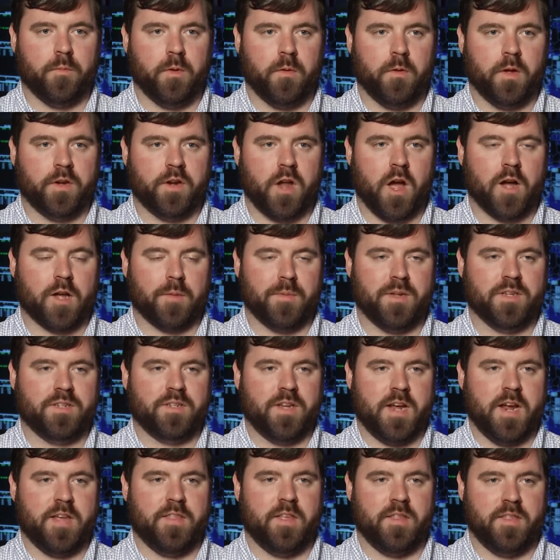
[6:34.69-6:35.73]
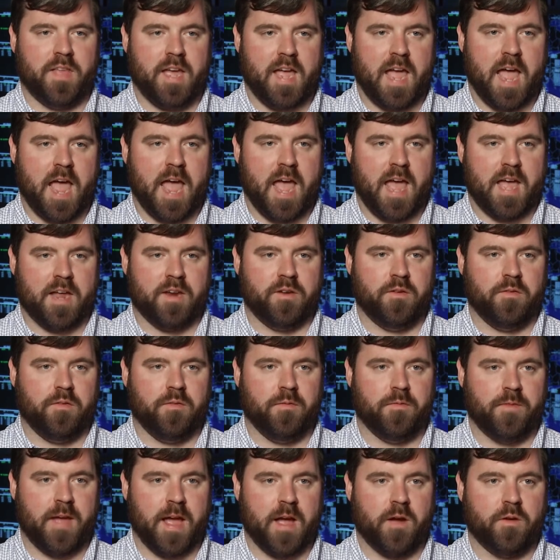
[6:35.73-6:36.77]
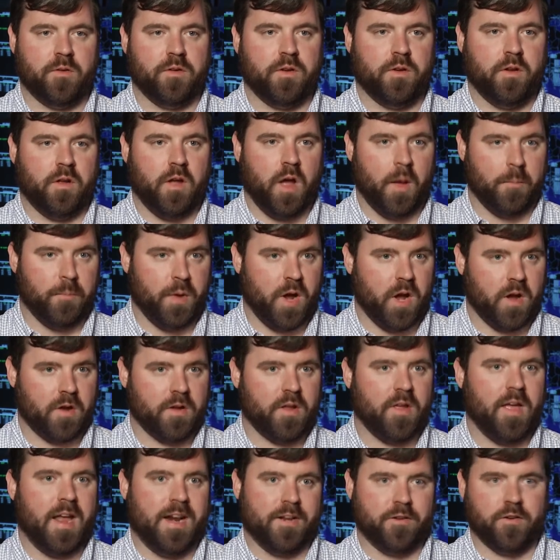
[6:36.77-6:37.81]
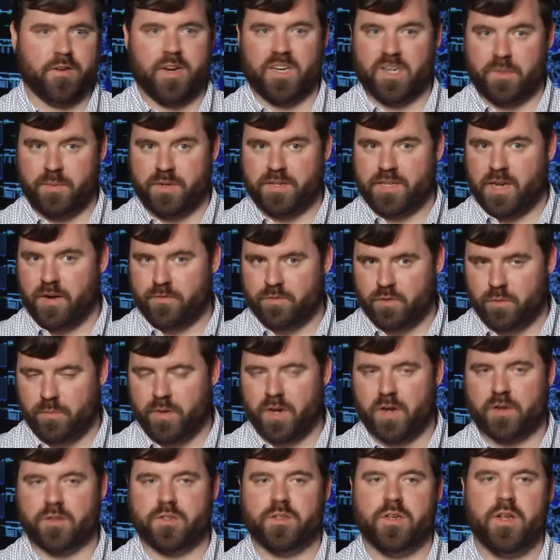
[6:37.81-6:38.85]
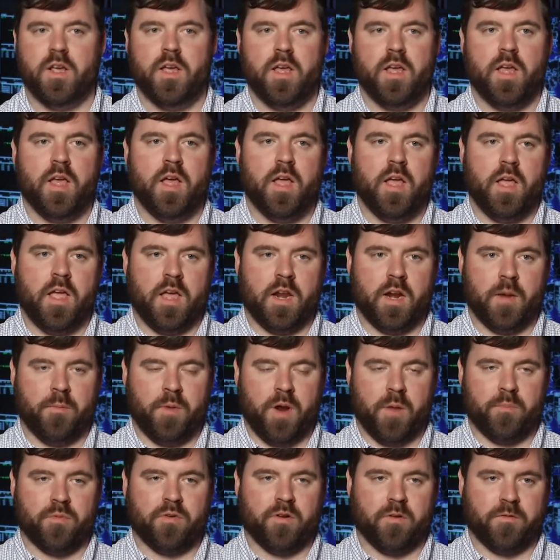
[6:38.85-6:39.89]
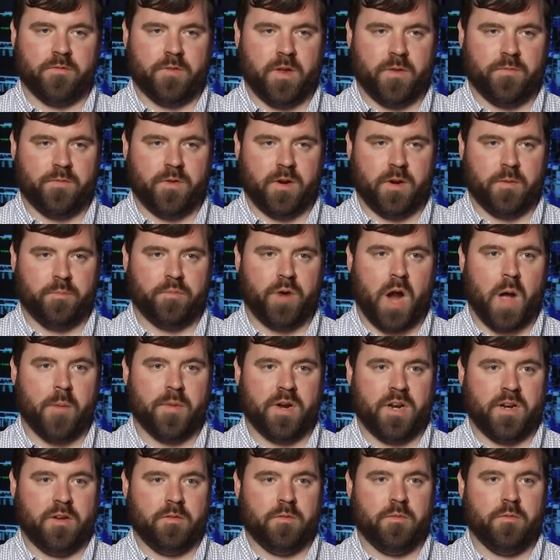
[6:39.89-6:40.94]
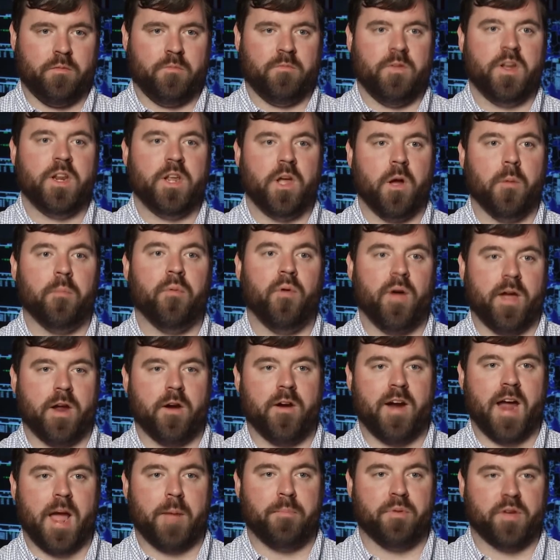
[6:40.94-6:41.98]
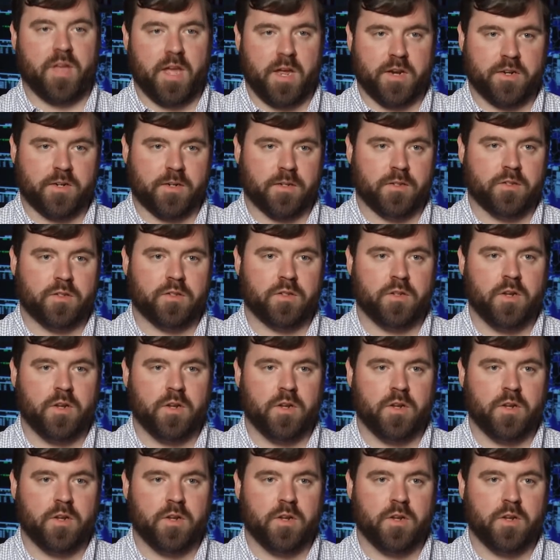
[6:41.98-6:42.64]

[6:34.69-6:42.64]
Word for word: a document saying that they had found a bug, and it turned out to be several bugs in a number of different prominent video player applications.